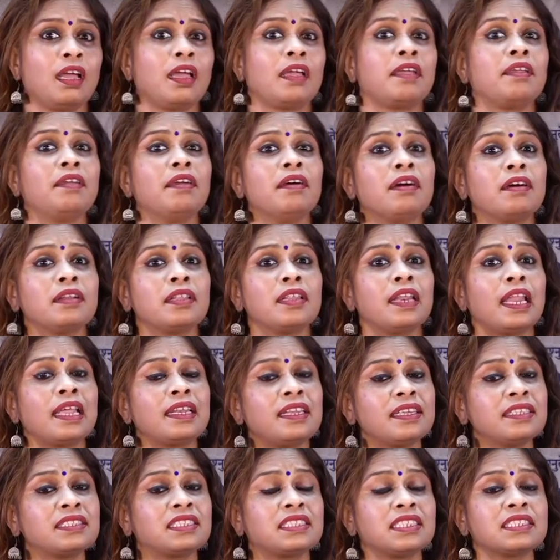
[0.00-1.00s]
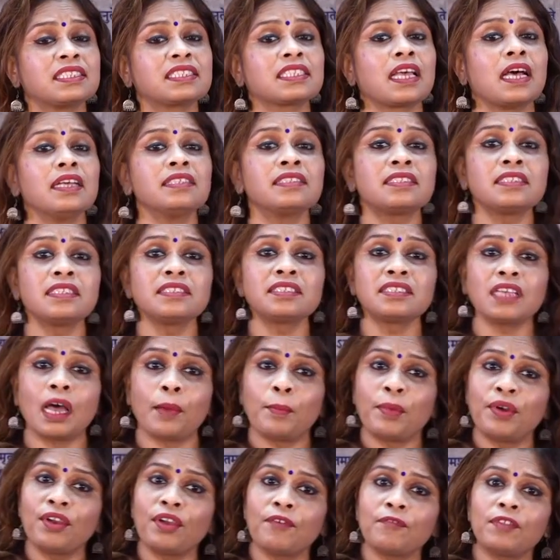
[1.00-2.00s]
Here, let us discuss the
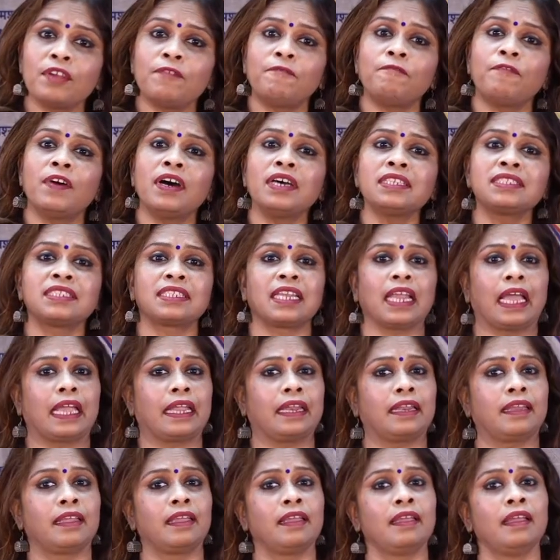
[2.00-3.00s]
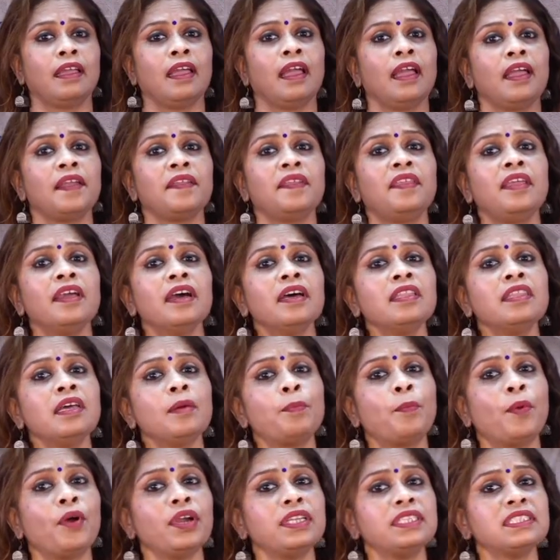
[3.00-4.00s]
summary of the first line. Here, the
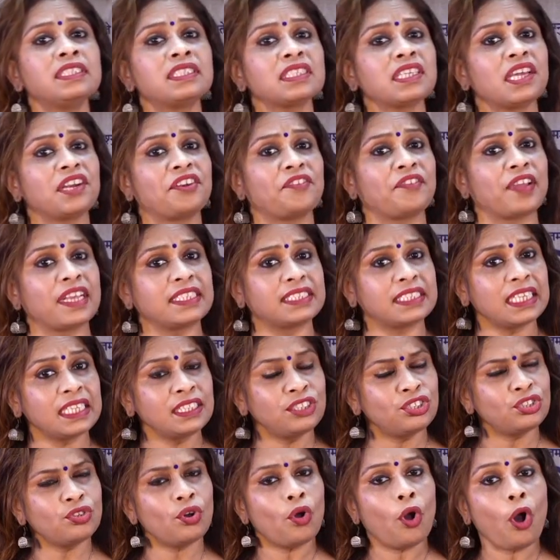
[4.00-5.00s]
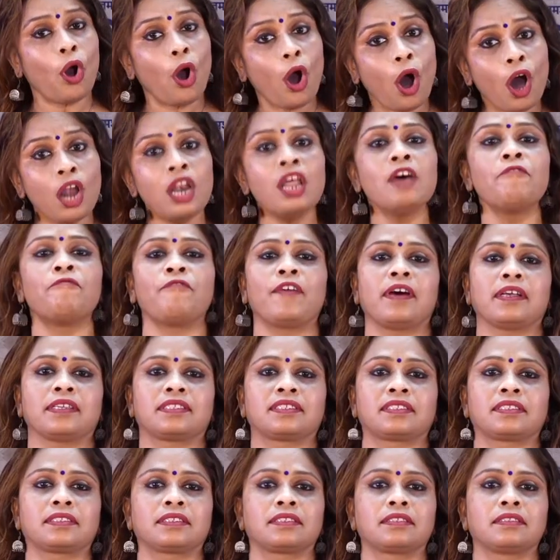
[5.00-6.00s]
poet is addressing to all of
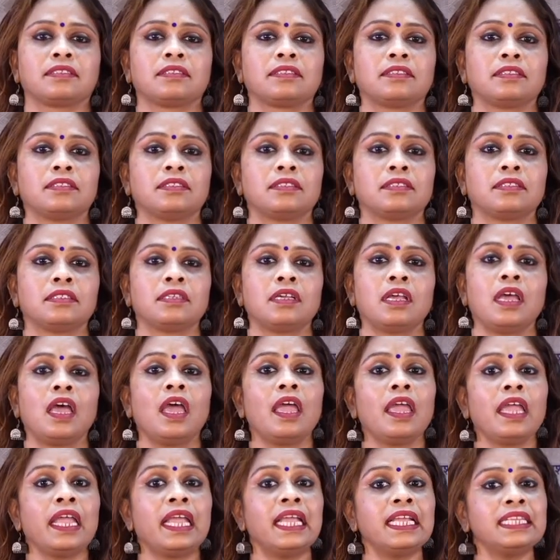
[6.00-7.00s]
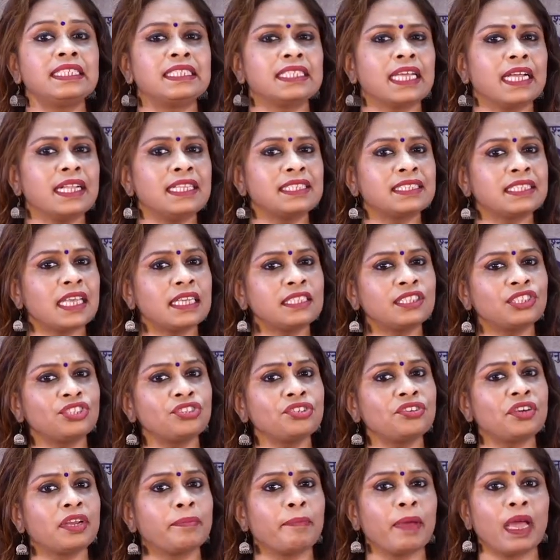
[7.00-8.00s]
us. He tells us
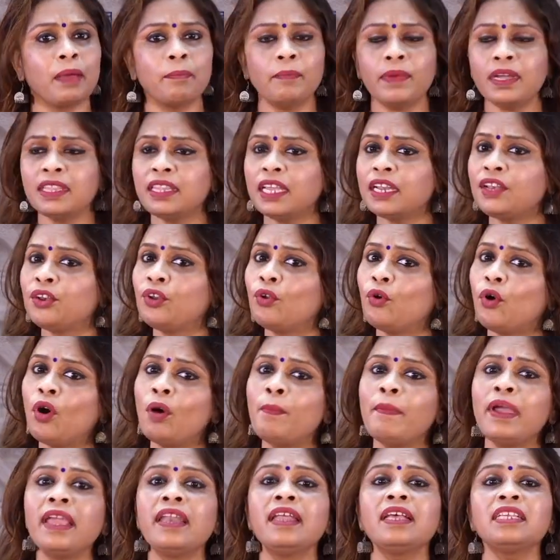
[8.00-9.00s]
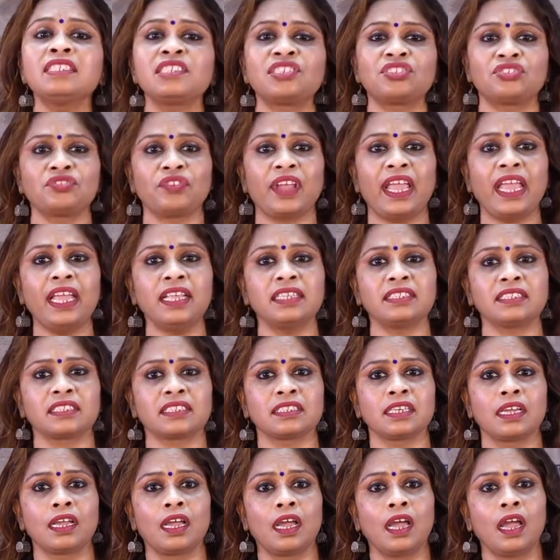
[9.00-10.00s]
to remember that no men are
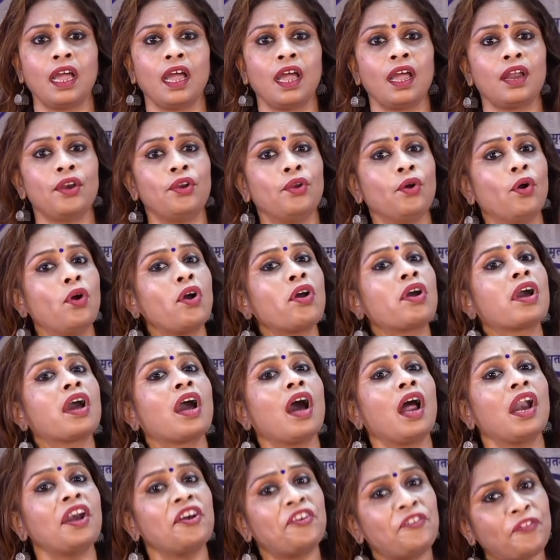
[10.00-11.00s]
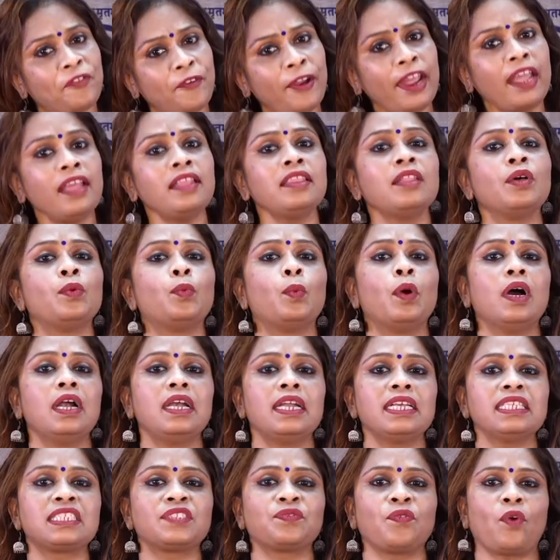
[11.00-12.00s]
strange. No country in the world
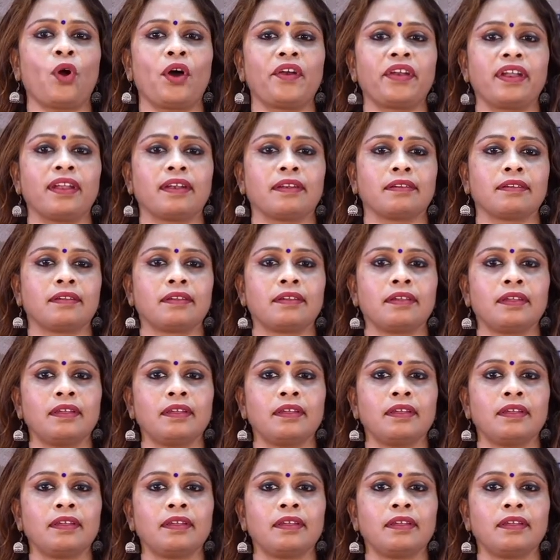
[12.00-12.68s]
is foreign.